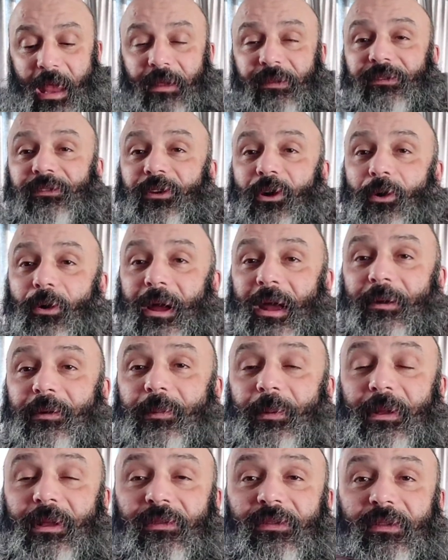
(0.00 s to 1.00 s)
So
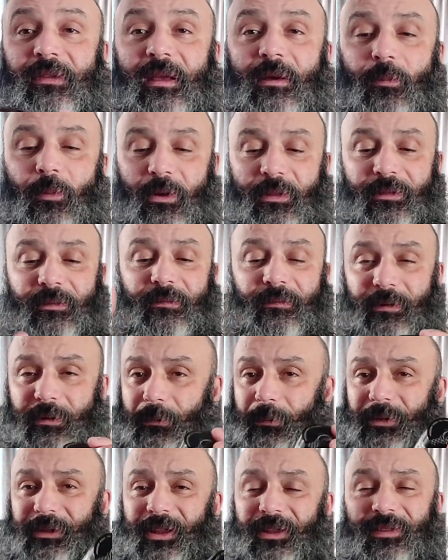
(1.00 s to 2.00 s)
everybody's yeah, what
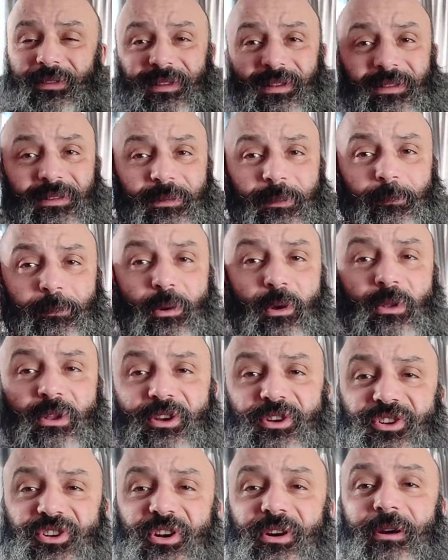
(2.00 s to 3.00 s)
what is this
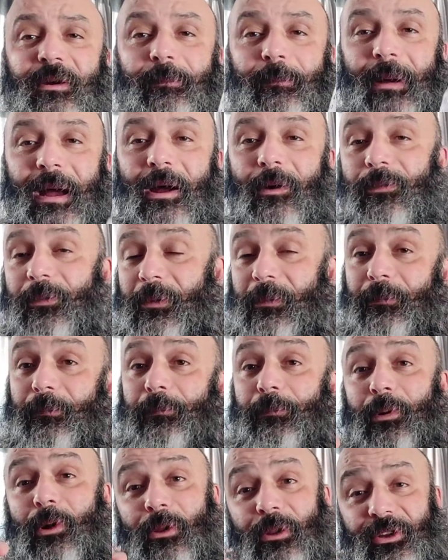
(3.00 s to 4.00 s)
polisher about? Well,
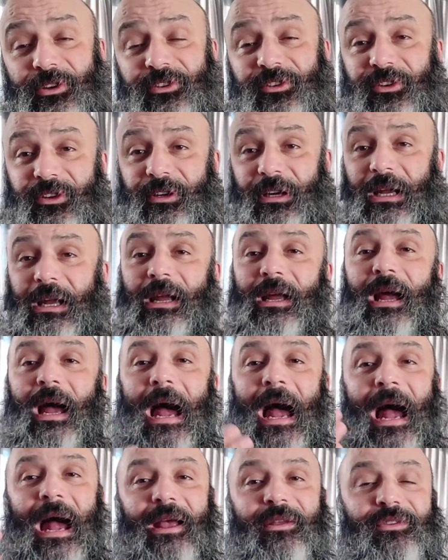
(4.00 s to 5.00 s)
polisher,
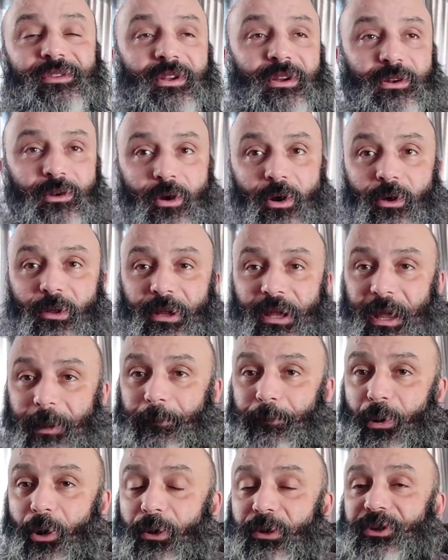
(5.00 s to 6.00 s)
I start calling
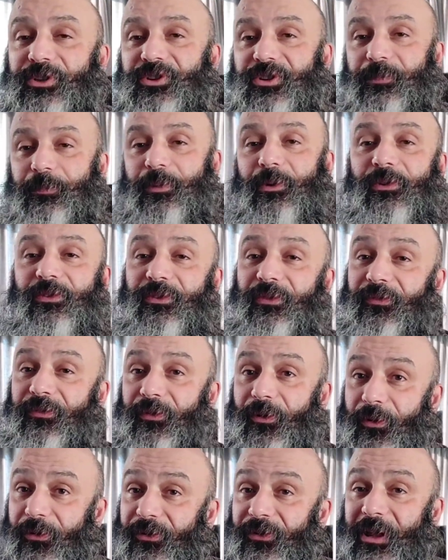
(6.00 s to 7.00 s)
it polisher because the
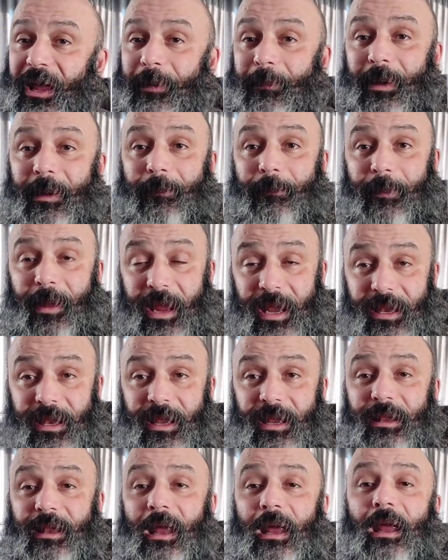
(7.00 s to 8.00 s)
first time I made
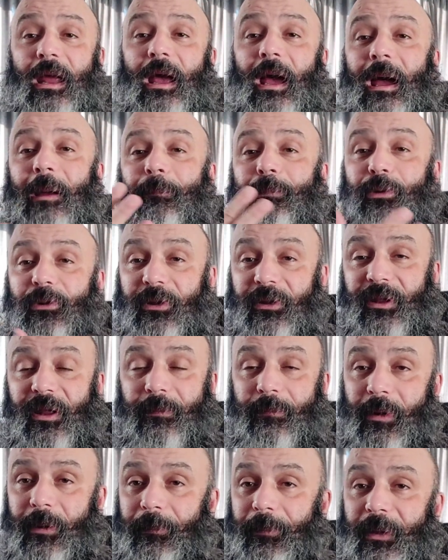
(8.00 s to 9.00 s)
it, I put it
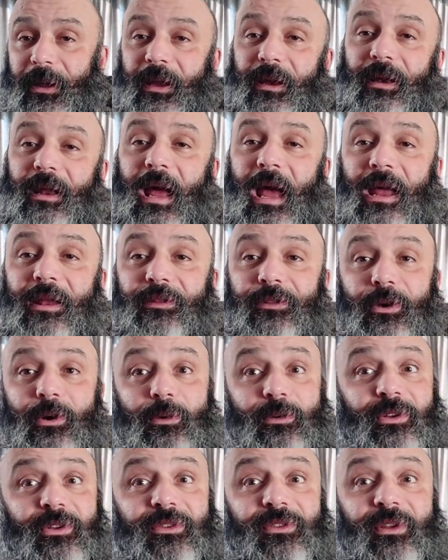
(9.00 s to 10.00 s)
in my beard, I
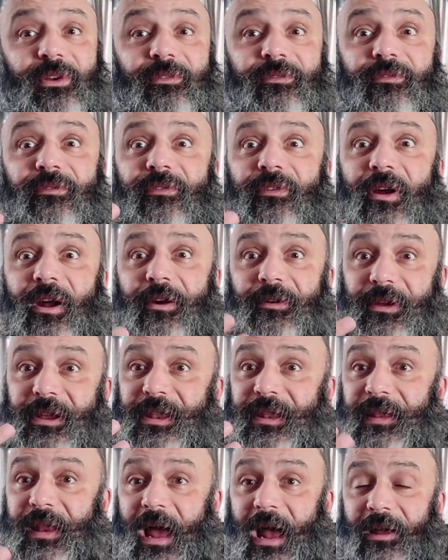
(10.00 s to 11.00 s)
noticed a very
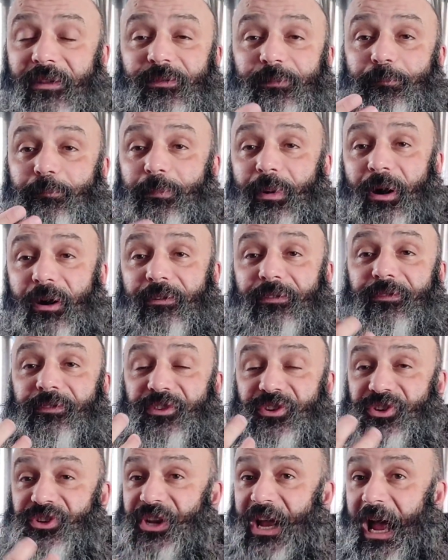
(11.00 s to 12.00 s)
nice
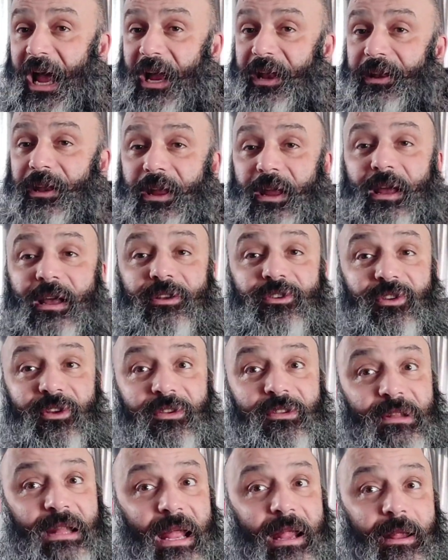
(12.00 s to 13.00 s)
buff shine,
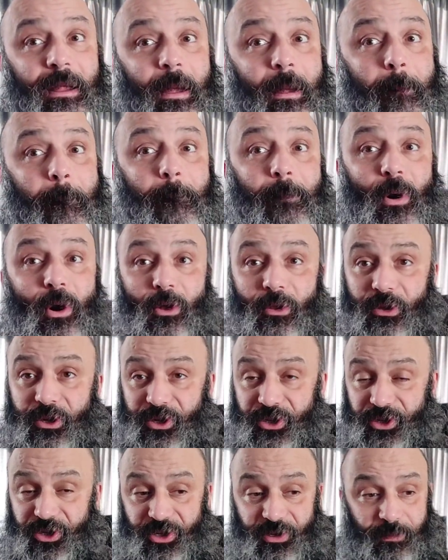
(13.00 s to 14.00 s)
just like a
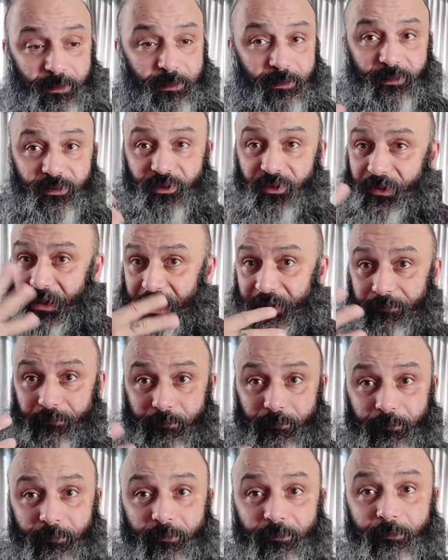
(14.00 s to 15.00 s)
polish, just like,
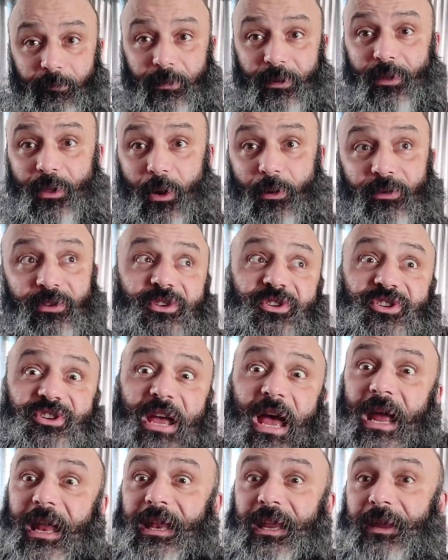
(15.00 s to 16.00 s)
you know,
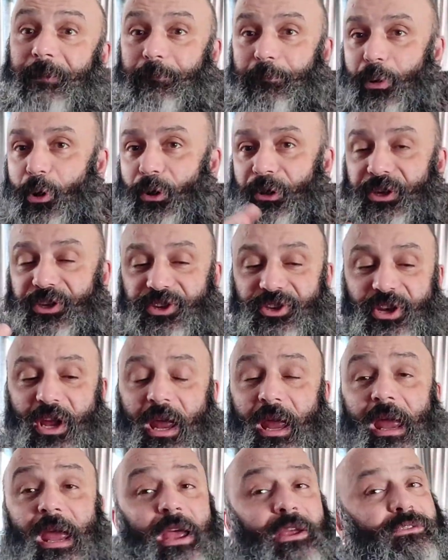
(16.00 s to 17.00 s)
shiny polish.
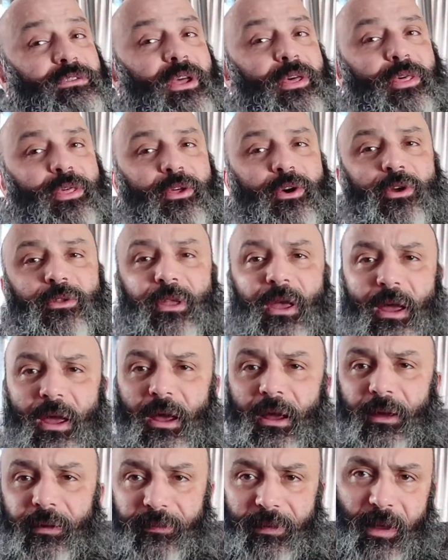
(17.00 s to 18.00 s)
So I thought
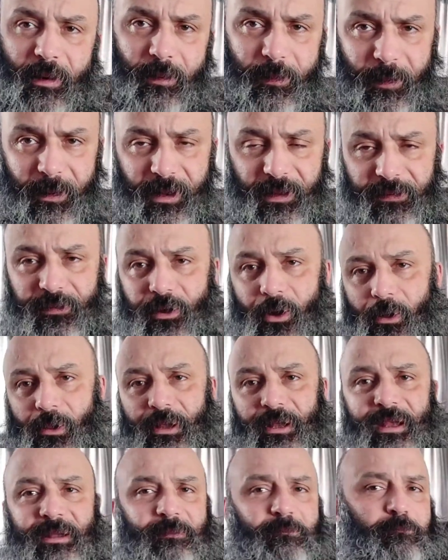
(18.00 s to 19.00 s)
everybody's
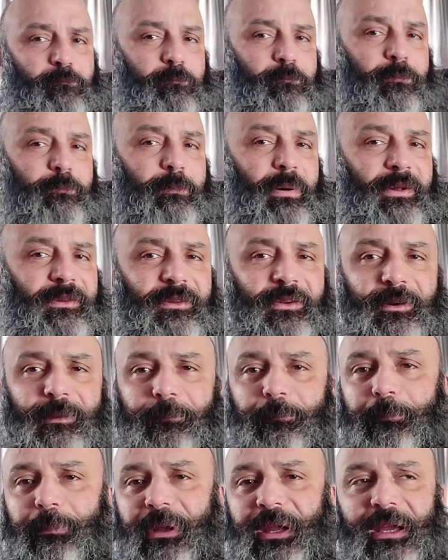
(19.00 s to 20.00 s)
calling it
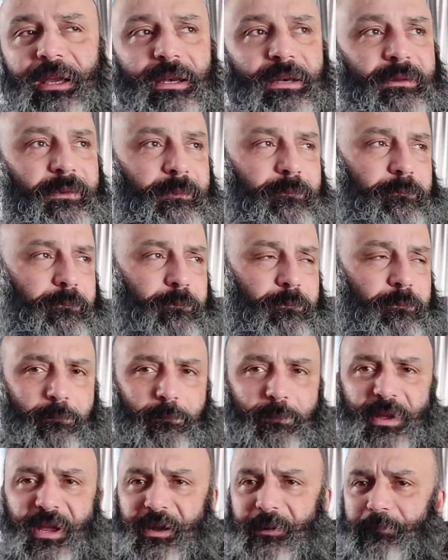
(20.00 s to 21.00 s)
butter beard,
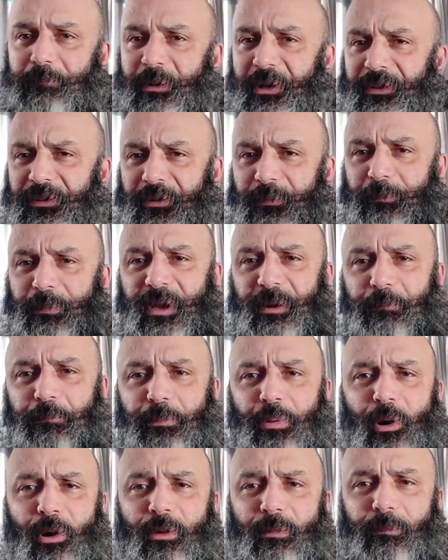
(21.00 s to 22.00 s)
beard butter,
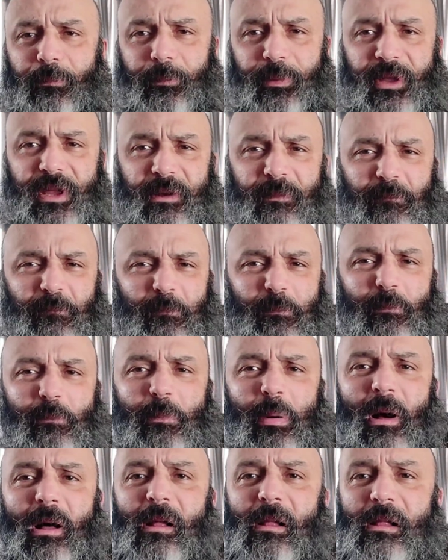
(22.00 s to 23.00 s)
beard pulp, beard
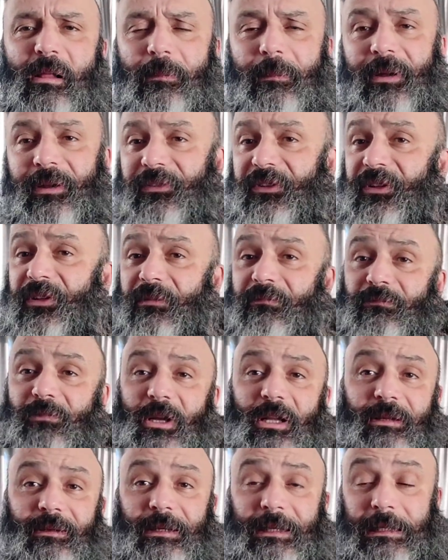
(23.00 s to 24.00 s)
balm. And I thought,
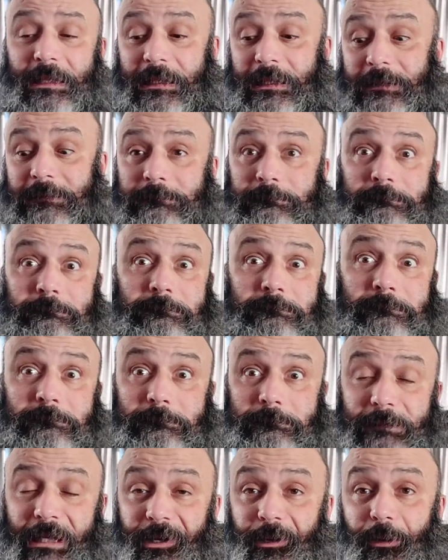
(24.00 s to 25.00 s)
well,
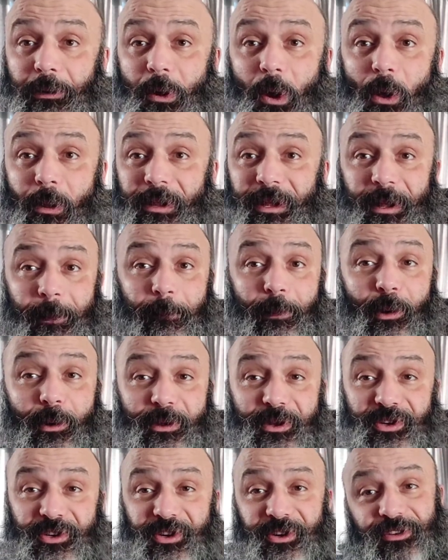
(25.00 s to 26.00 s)
why not calling it
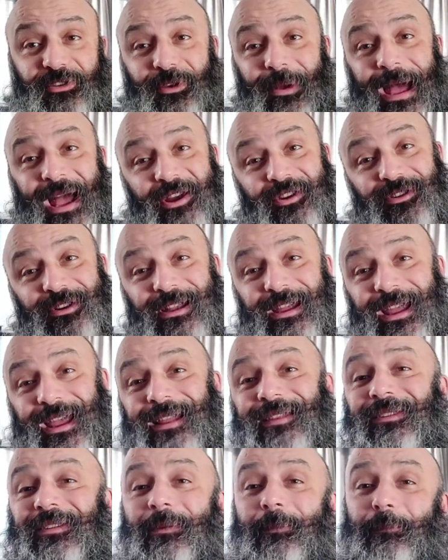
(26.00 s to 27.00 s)
polisher? So actually,
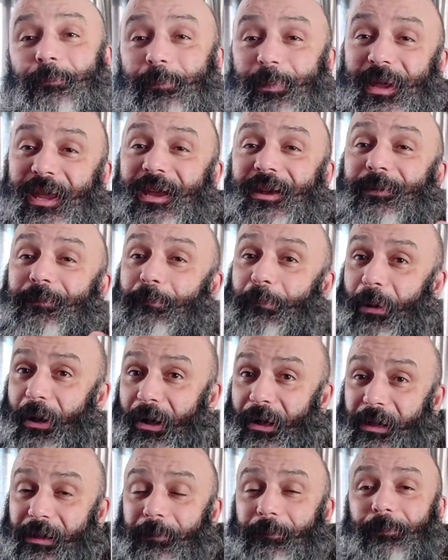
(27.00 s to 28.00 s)
it's a beard
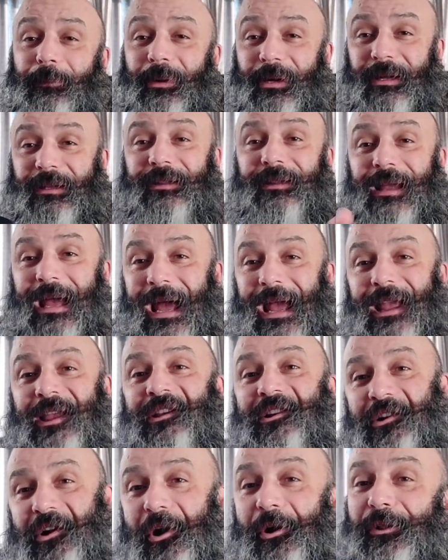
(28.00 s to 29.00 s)
balm, but
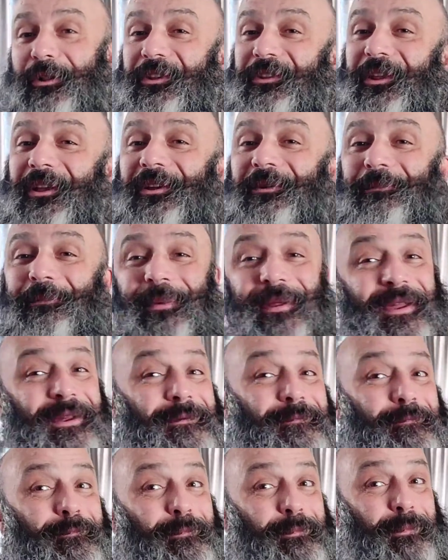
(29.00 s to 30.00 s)
I call it a
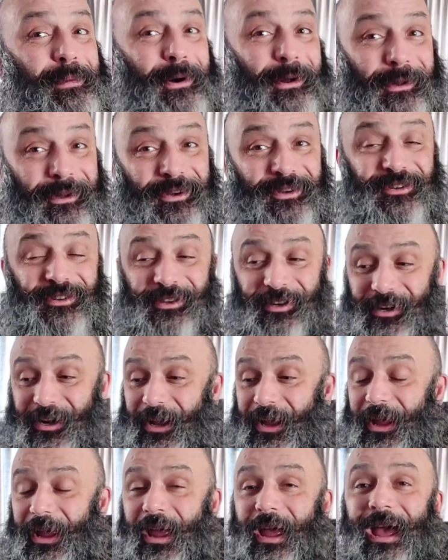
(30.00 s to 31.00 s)
beard
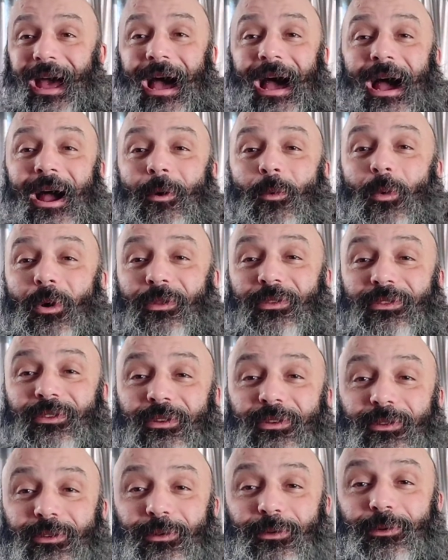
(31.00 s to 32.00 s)
polisher. I
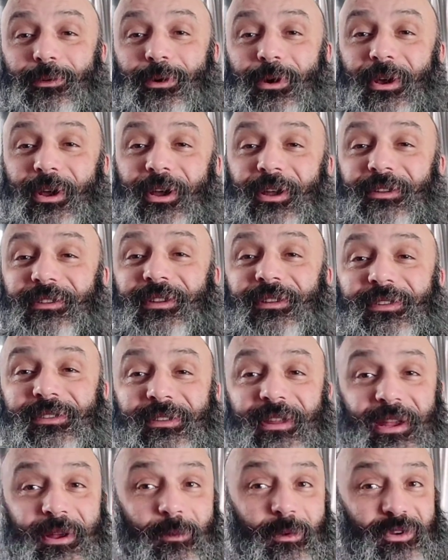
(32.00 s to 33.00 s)
wanted to
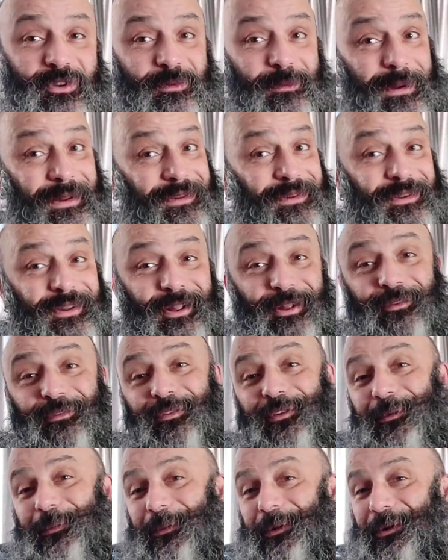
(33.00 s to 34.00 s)
distinguish myself
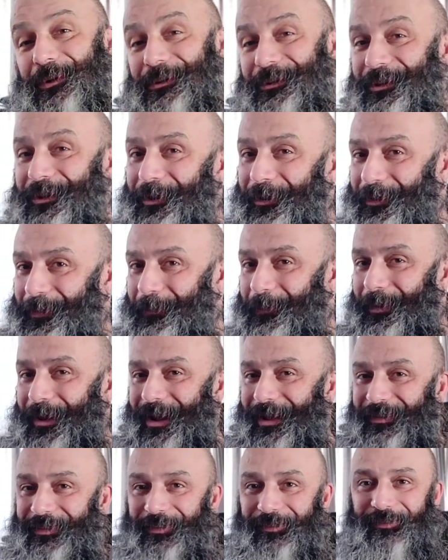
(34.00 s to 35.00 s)
from all the other
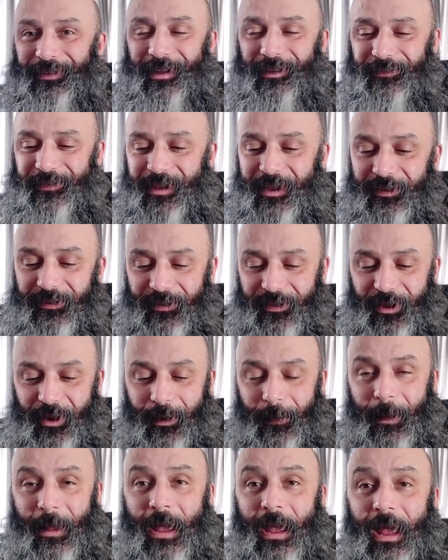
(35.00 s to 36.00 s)
brands five years
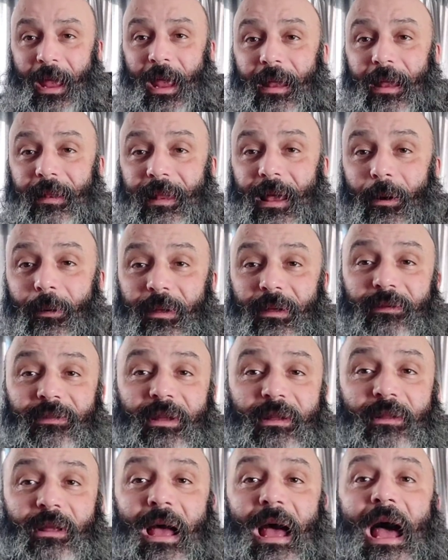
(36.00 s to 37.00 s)
ago. Now,
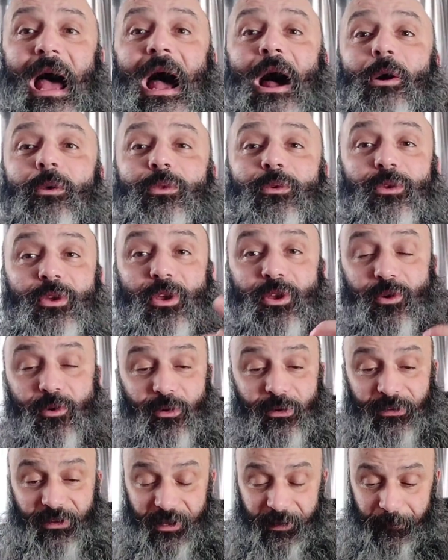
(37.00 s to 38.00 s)
is it how do you
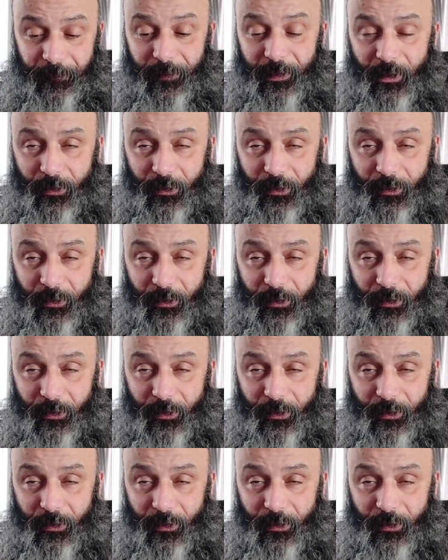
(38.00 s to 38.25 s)
use it?